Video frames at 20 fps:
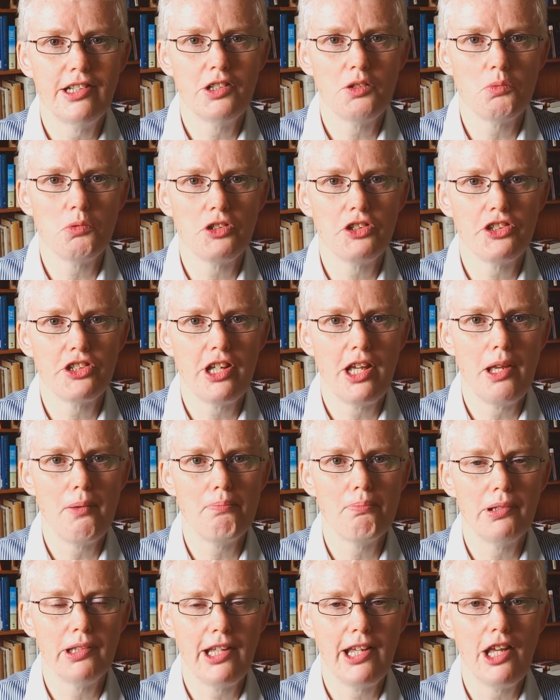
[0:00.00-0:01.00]
it will say
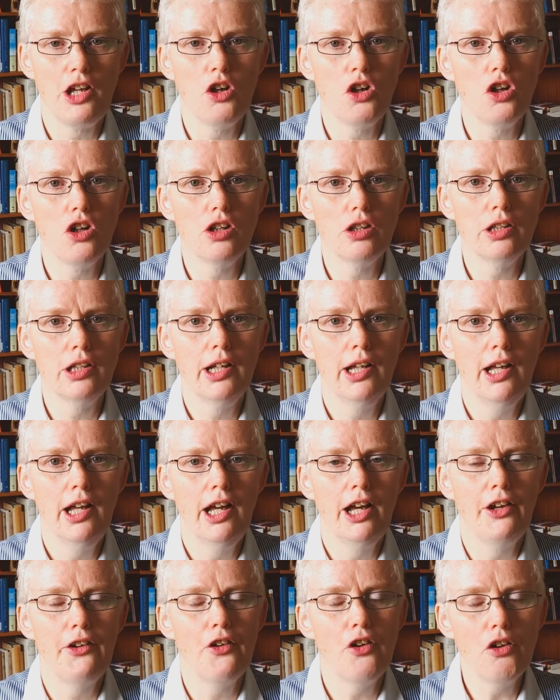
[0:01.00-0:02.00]
play all,
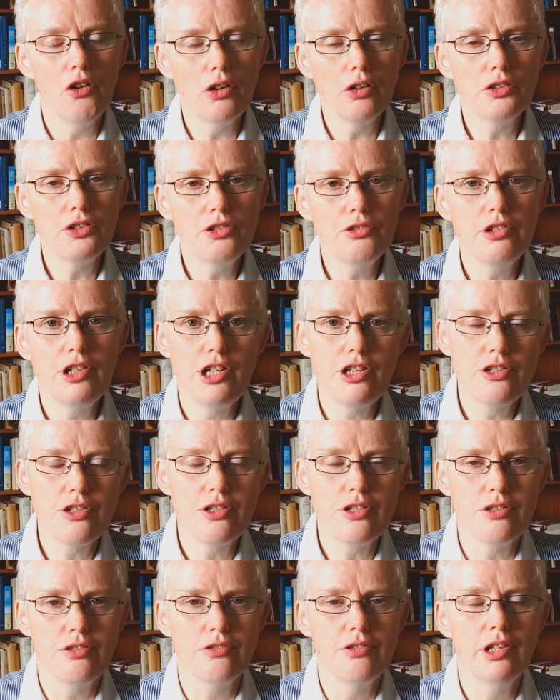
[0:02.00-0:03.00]
and all you need to
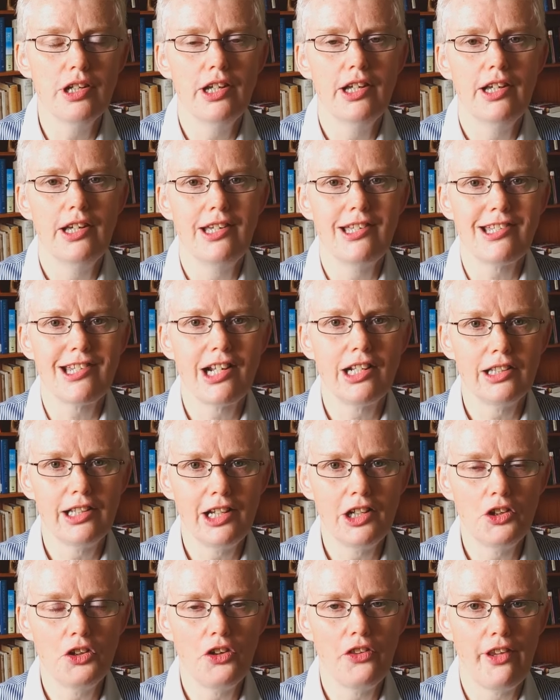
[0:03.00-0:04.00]
do is
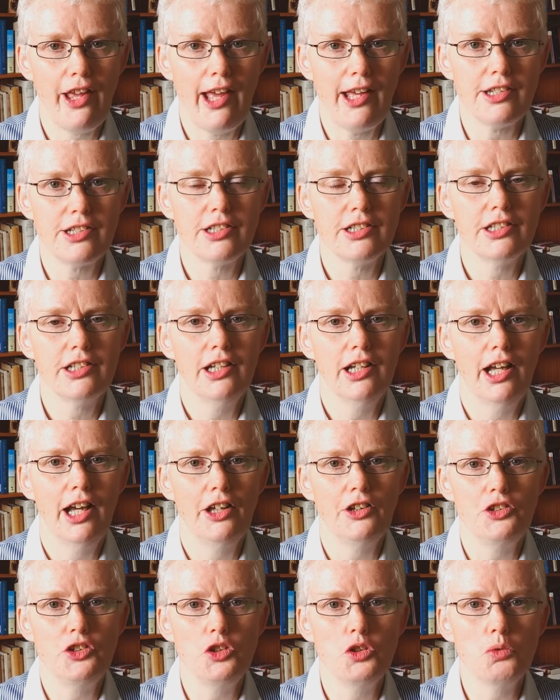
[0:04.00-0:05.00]
click on that
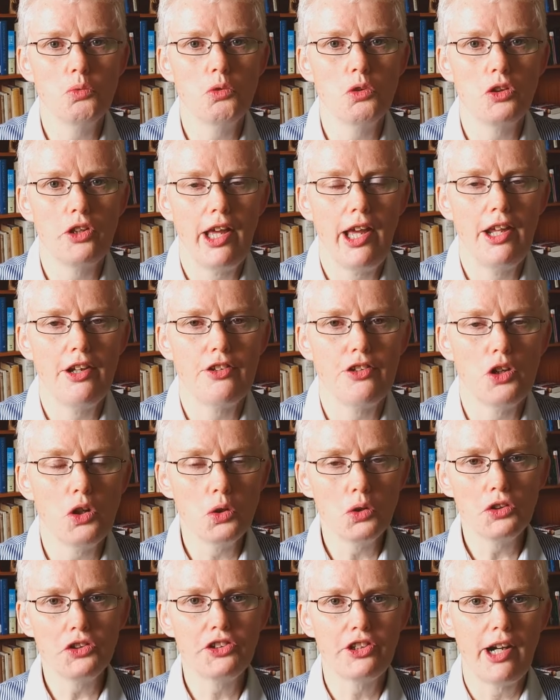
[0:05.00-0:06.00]
and you will get the
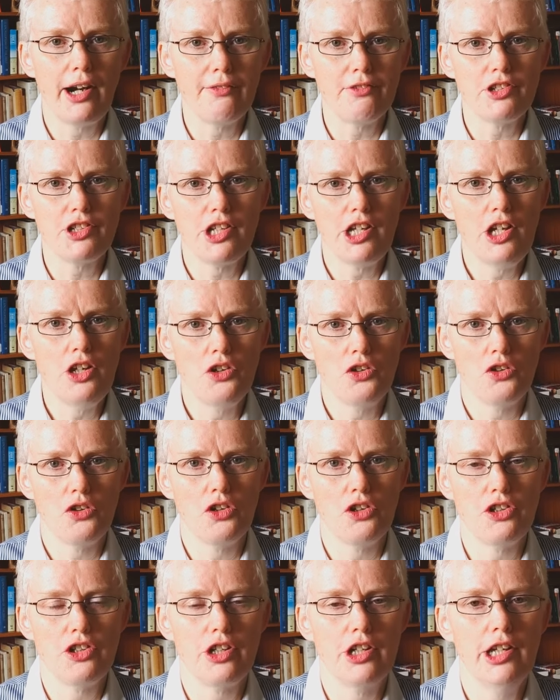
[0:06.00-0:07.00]
whole service in
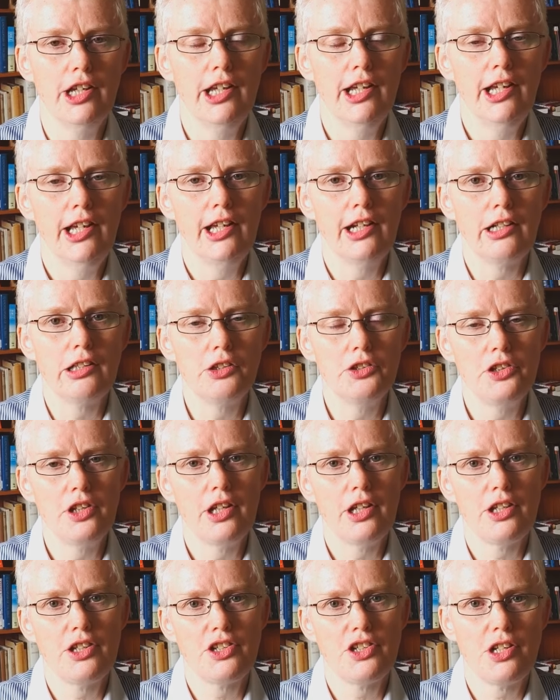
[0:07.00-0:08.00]
order,
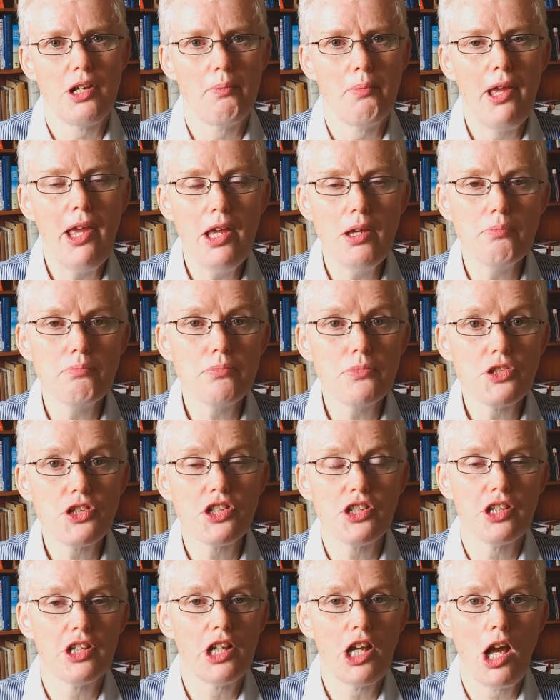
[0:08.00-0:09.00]
including some
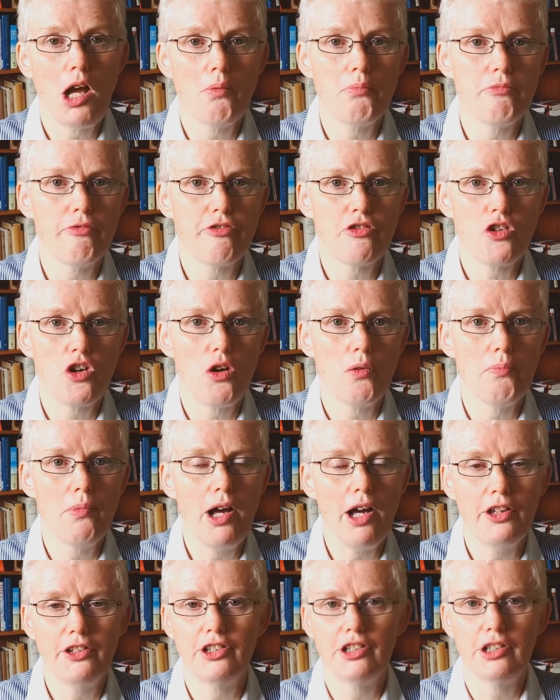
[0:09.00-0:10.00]
hymns that come from
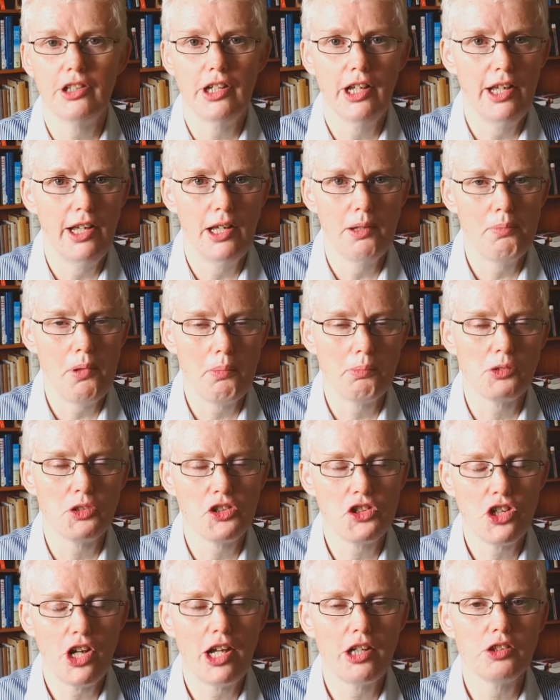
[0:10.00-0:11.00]
other
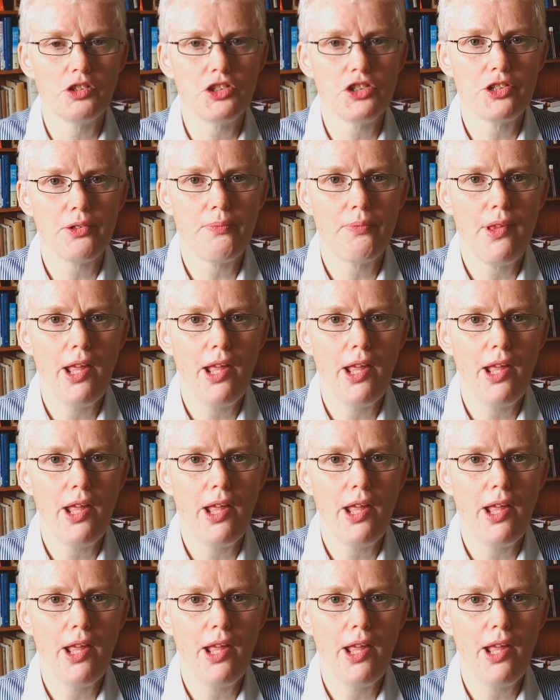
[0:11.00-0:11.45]
people's channels.